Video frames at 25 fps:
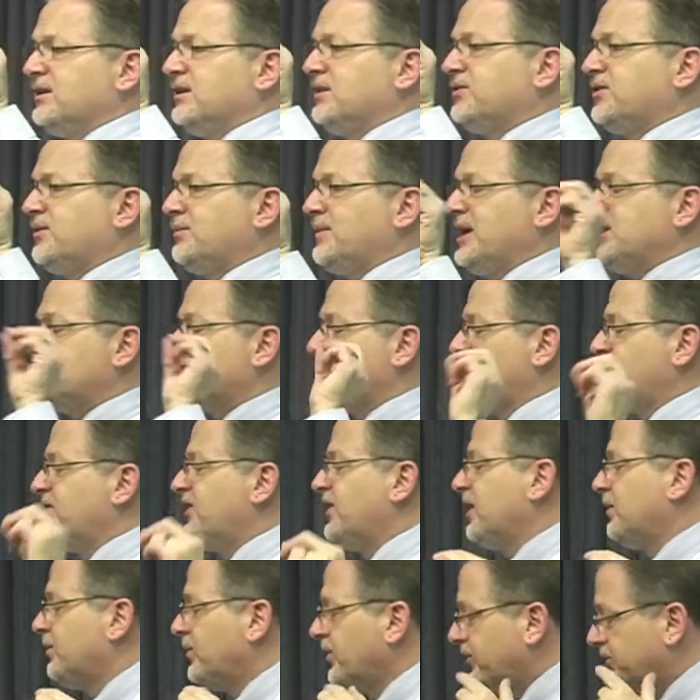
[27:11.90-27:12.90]
information
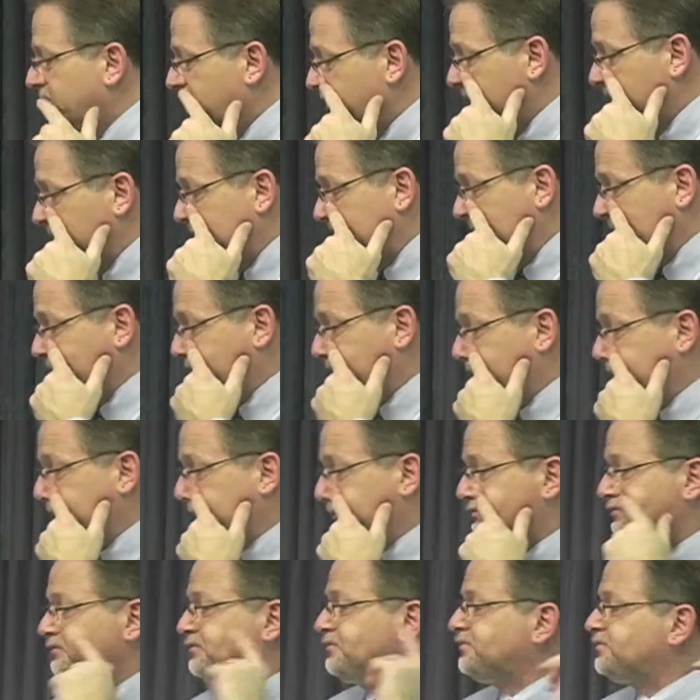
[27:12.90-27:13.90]
available through the library.
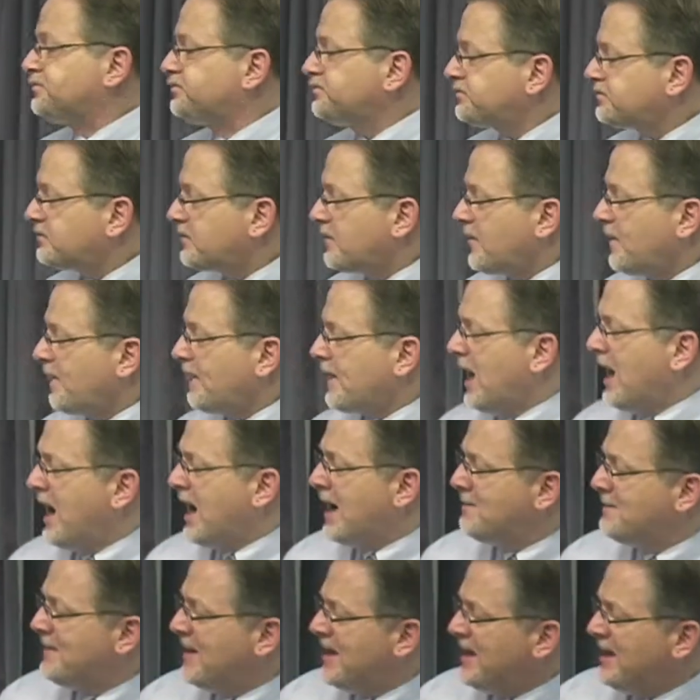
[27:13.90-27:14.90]

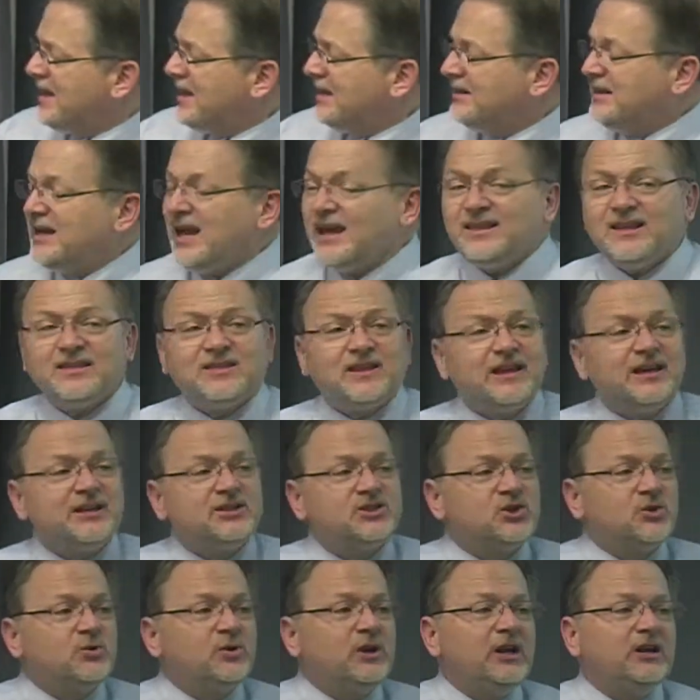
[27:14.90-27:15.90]
The other thing
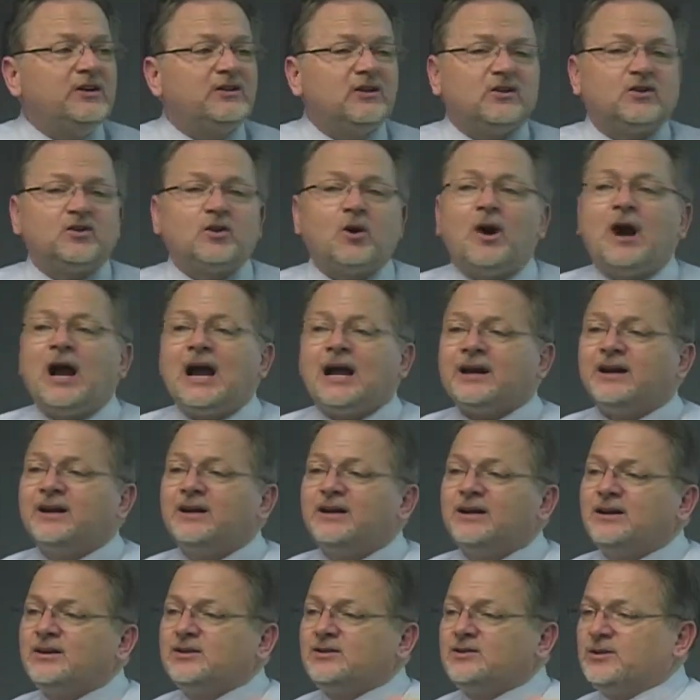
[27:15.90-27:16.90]
is you need to talk
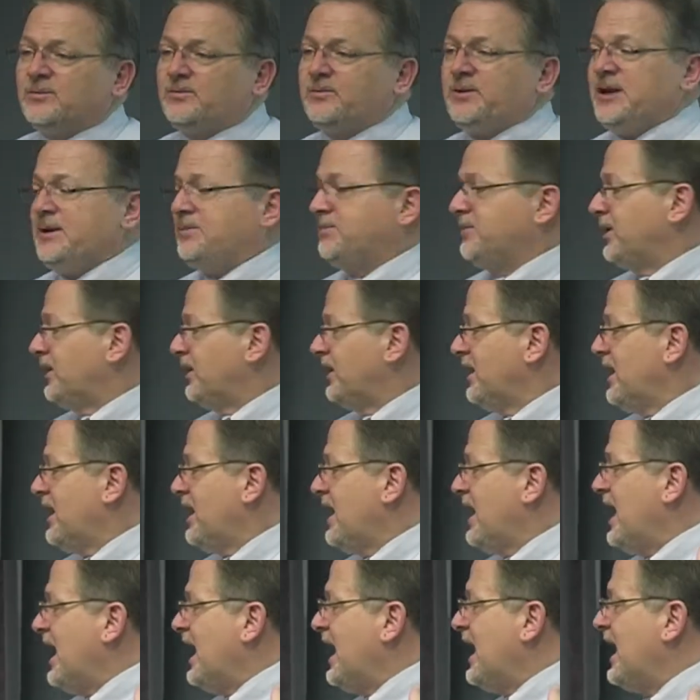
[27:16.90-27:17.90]
to people.
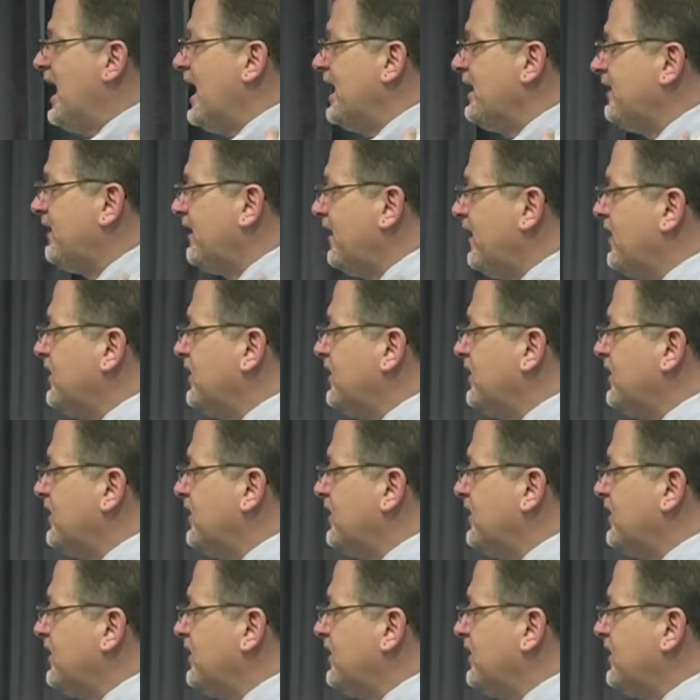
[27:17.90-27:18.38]
And